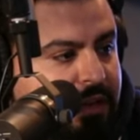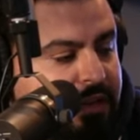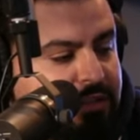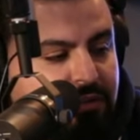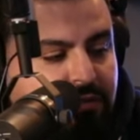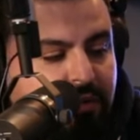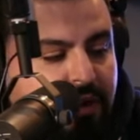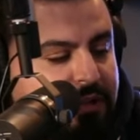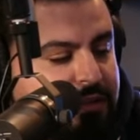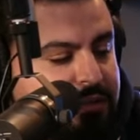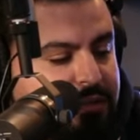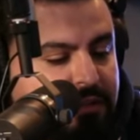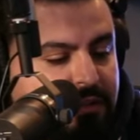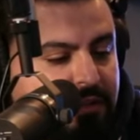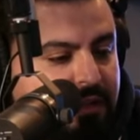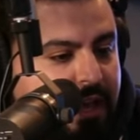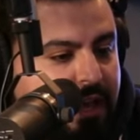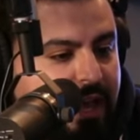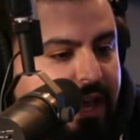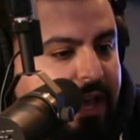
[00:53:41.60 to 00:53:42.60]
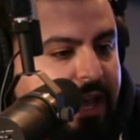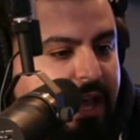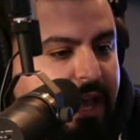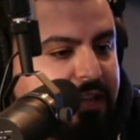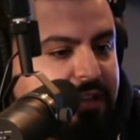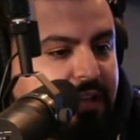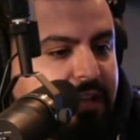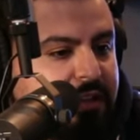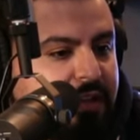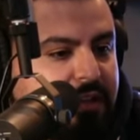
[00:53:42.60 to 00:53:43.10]
That's crazy. It
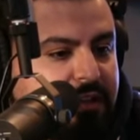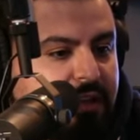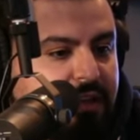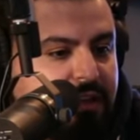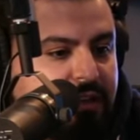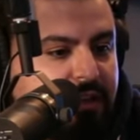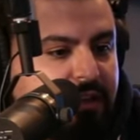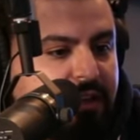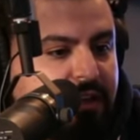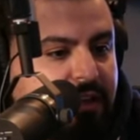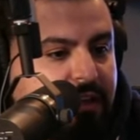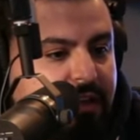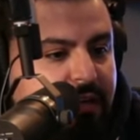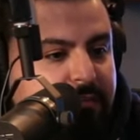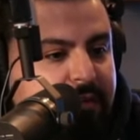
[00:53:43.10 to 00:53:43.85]
it, it, it,